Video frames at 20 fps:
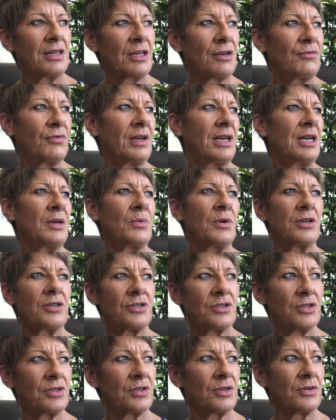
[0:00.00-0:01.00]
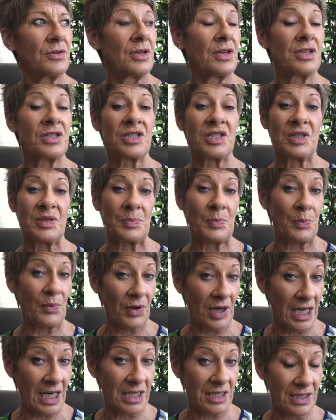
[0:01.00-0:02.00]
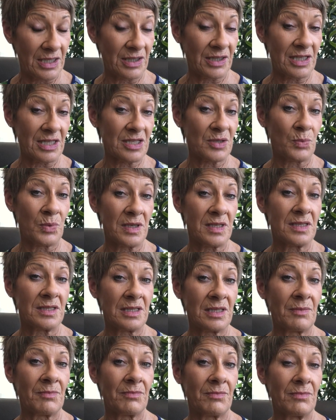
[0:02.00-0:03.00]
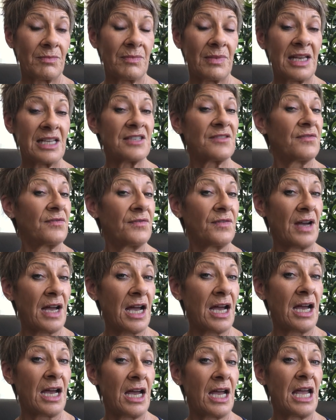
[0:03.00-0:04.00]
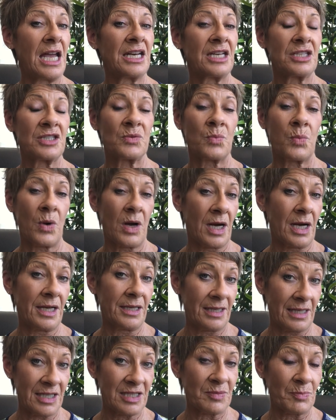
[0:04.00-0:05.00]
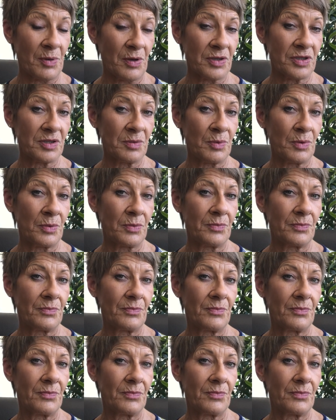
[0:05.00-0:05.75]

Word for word: they really want to spread this wisdom as far and as wide as possible.